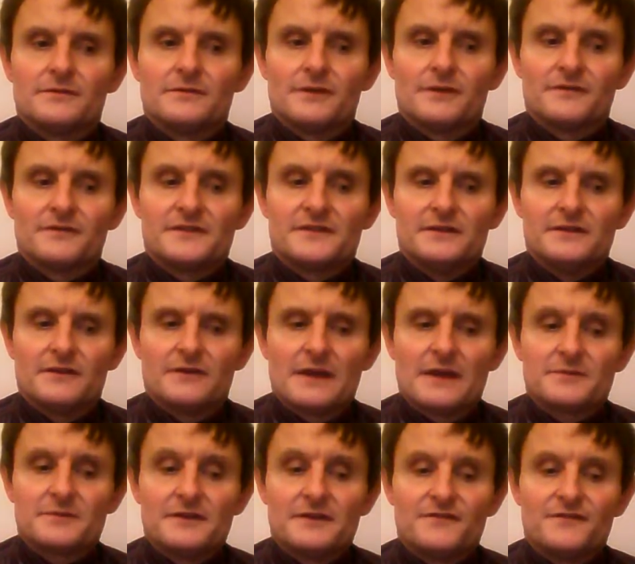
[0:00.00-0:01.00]
obviously you're
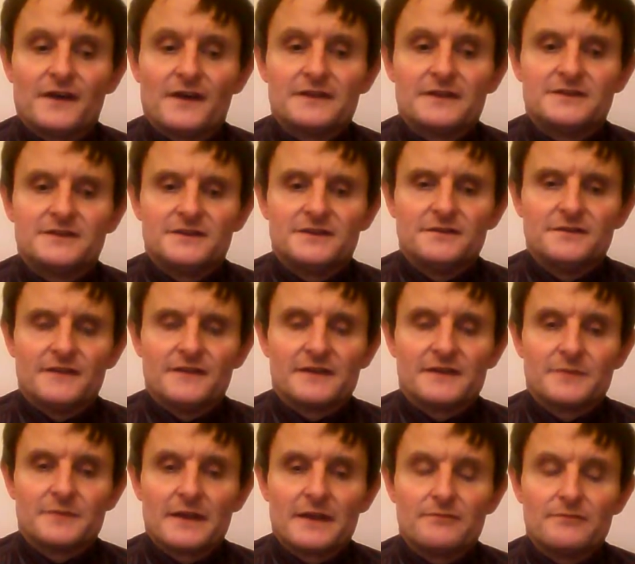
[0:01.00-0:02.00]
absolutely fine to do
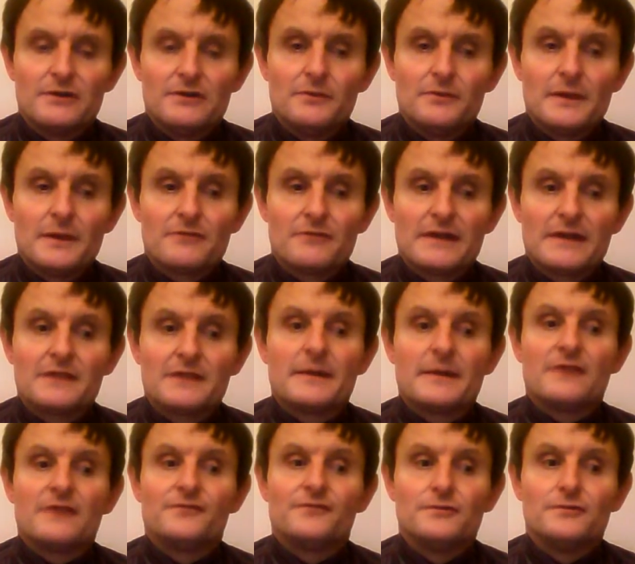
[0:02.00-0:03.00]
this, but it will be around
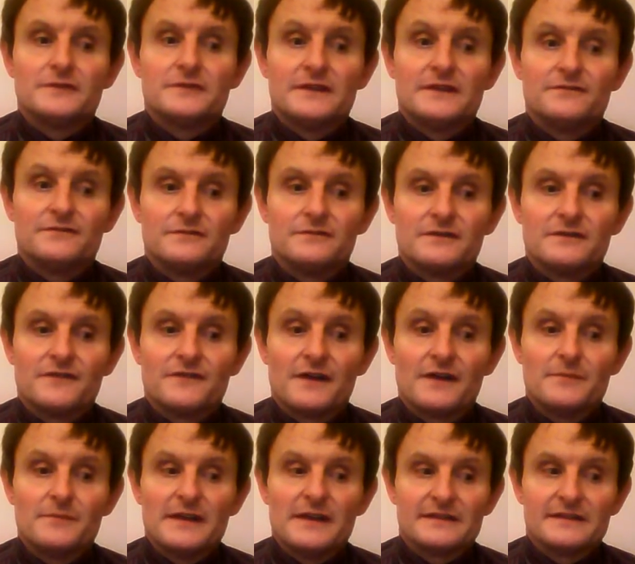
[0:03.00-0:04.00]
about
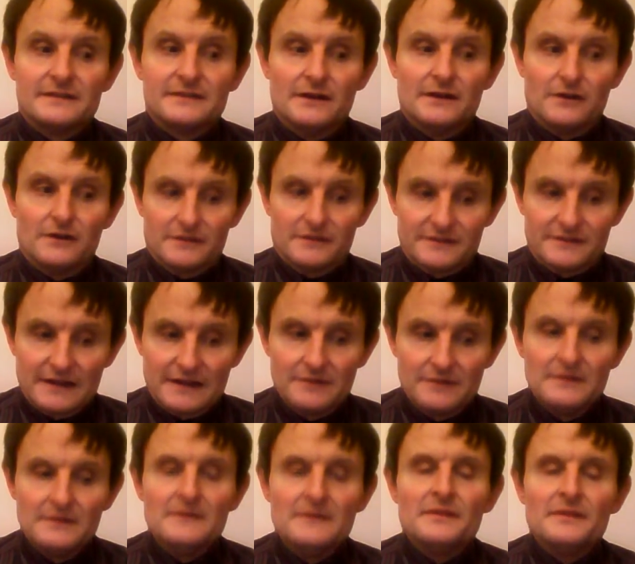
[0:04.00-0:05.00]
40-45 minutes long.
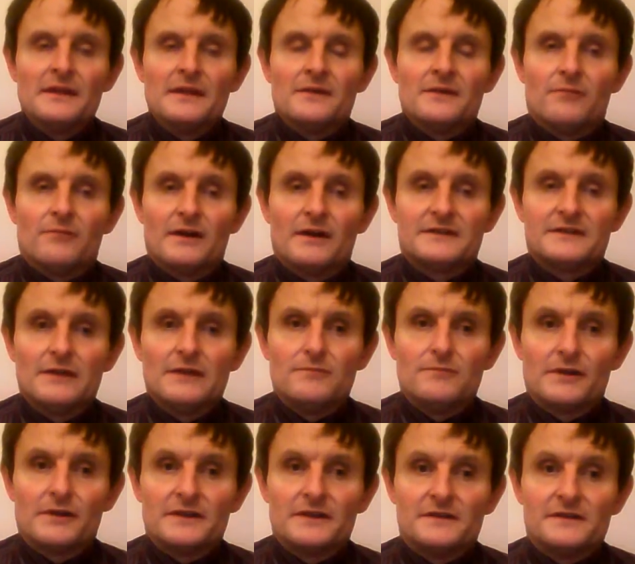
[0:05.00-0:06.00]
So what I don't
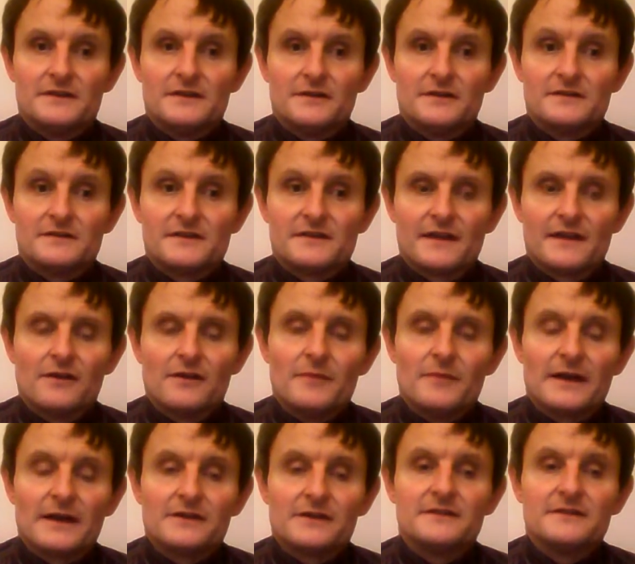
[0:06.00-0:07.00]
want you to do is to think, oh
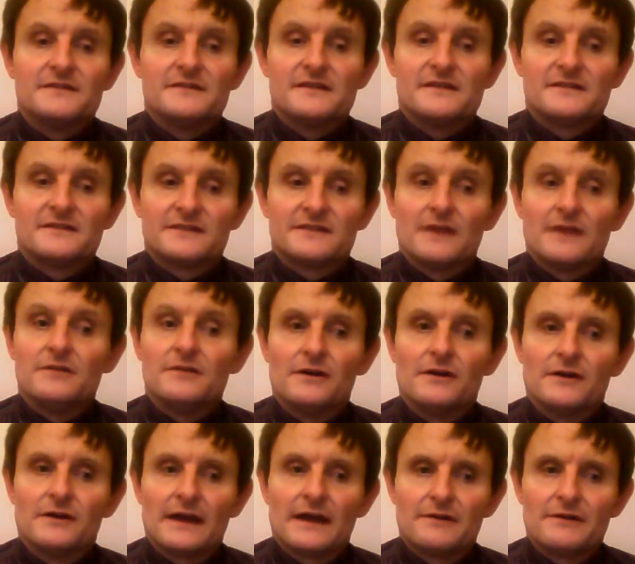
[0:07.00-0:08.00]
my goodness, it's so
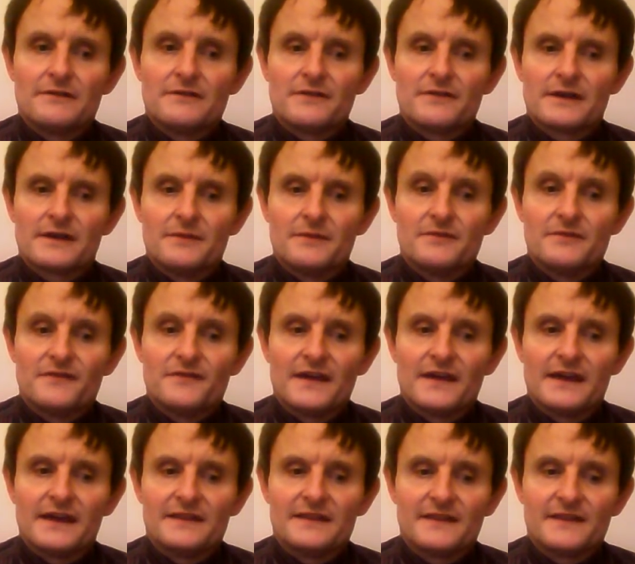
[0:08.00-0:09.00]
long. However, can we
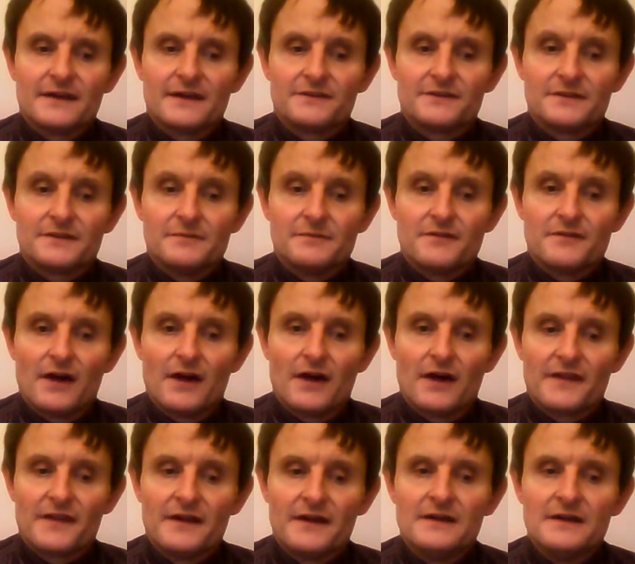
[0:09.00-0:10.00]
fit anything else in? We've
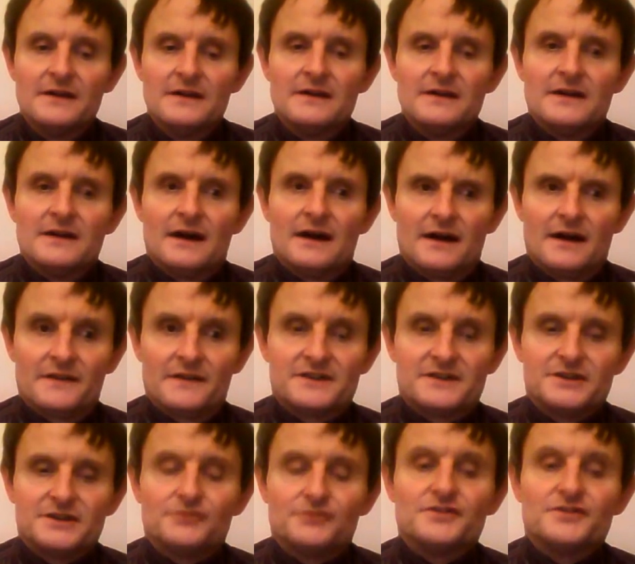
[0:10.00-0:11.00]
got other
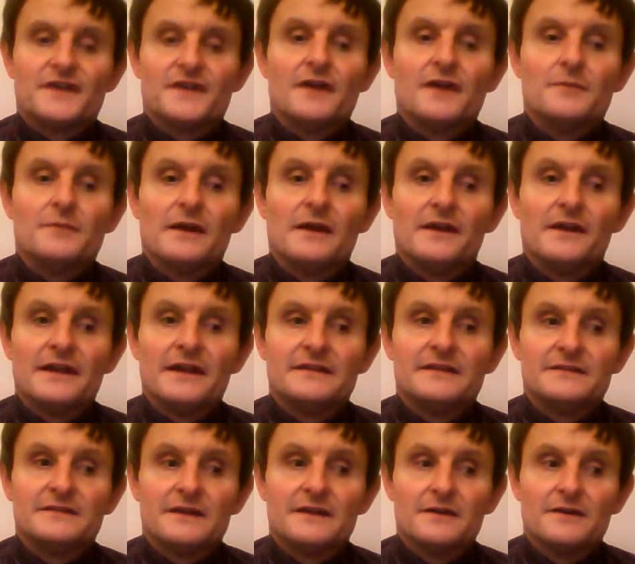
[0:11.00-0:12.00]
children's home learning
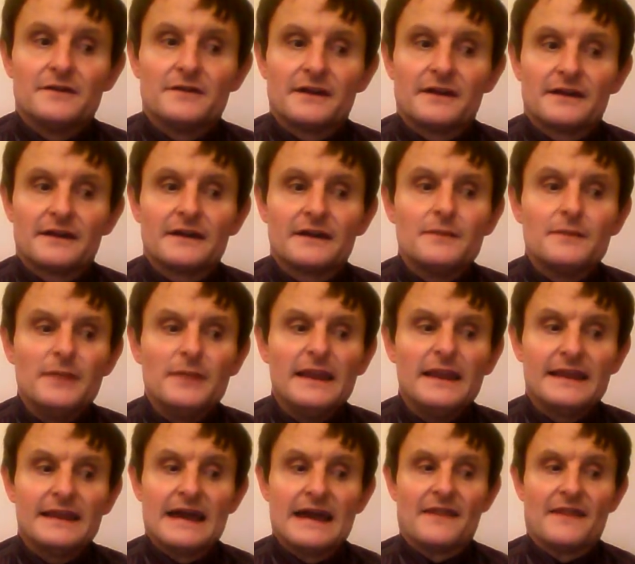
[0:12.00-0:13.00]
to do, and I
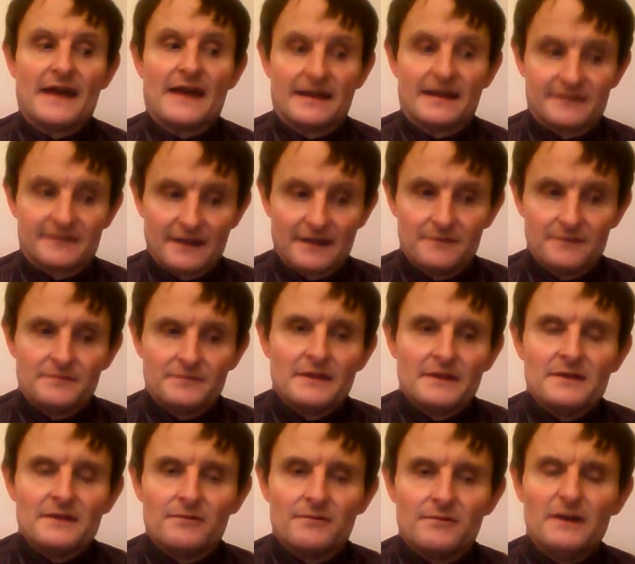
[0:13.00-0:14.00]
completely get that. So
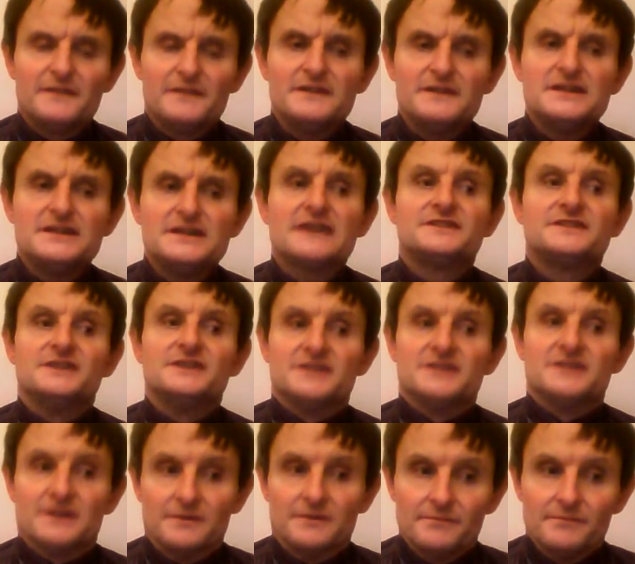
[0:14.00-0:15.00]
what I suggest you
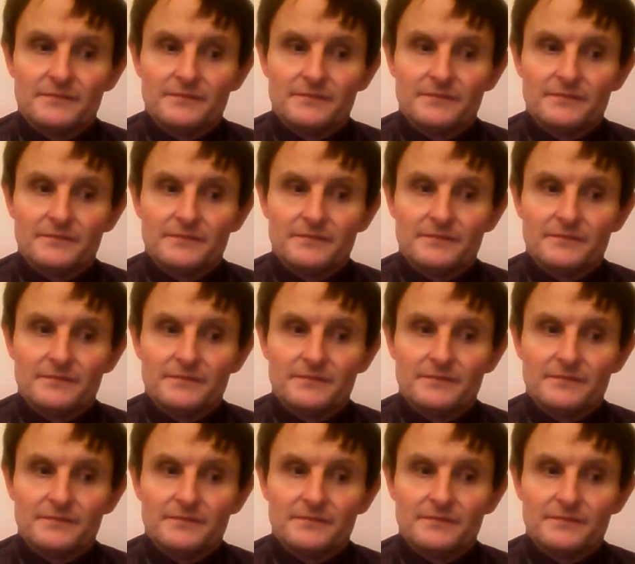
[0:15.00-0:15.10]
do